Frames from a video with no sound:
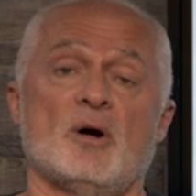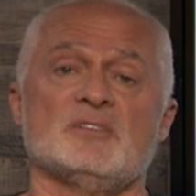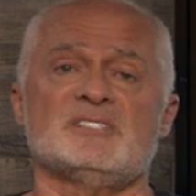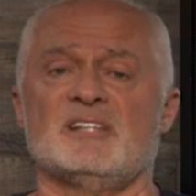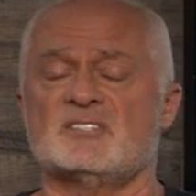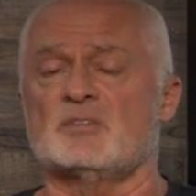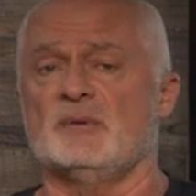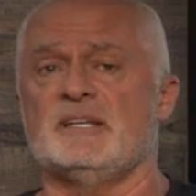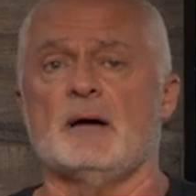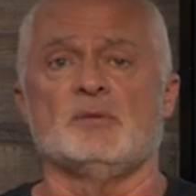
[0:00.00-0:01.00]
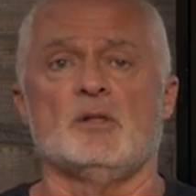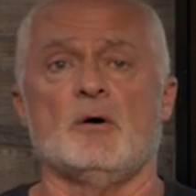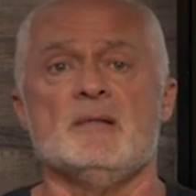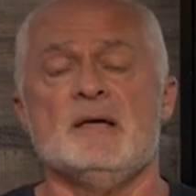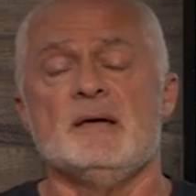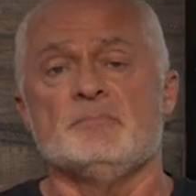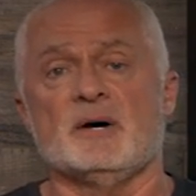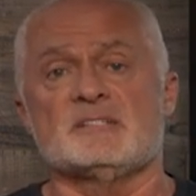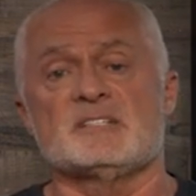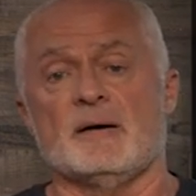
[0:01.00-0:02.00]
All these links will be down below.
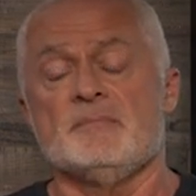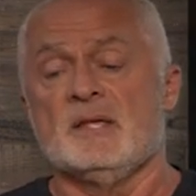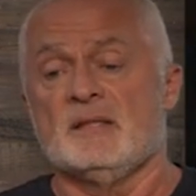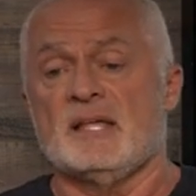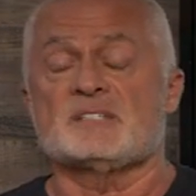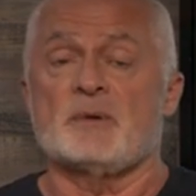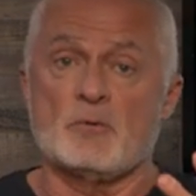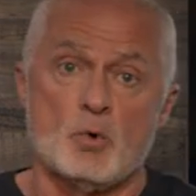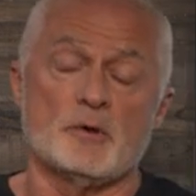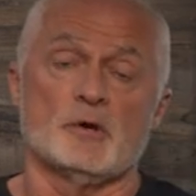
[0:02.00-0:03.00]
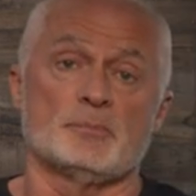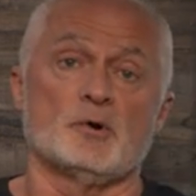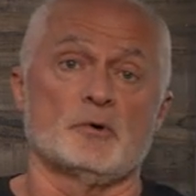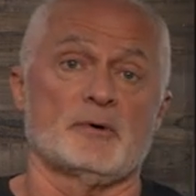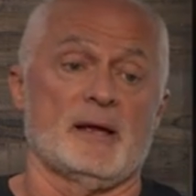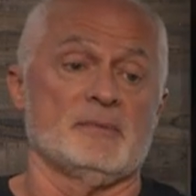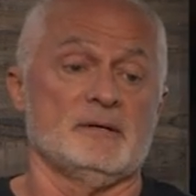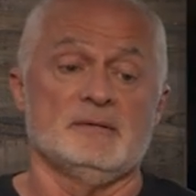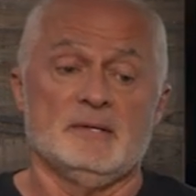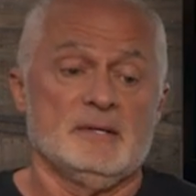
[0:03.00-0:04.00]
But that's my warrior program,
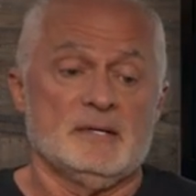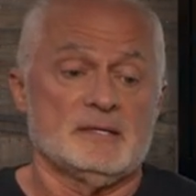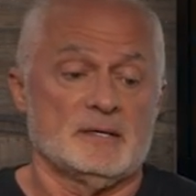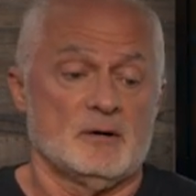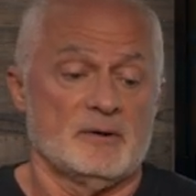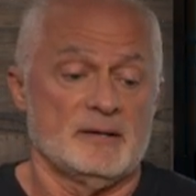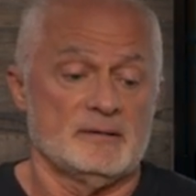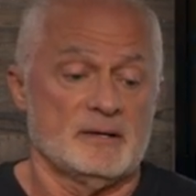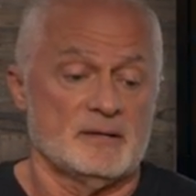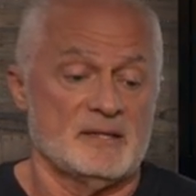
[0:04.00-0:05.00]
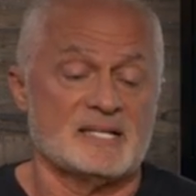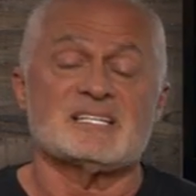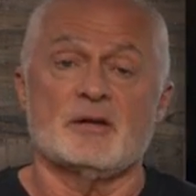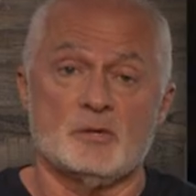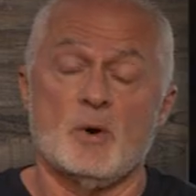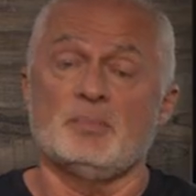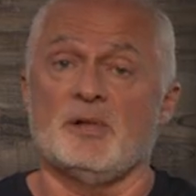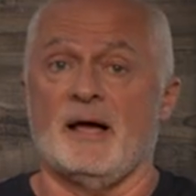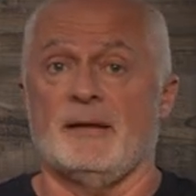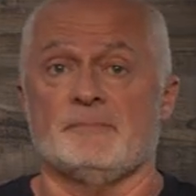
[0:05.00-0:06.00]
and you know, and that's how you apply.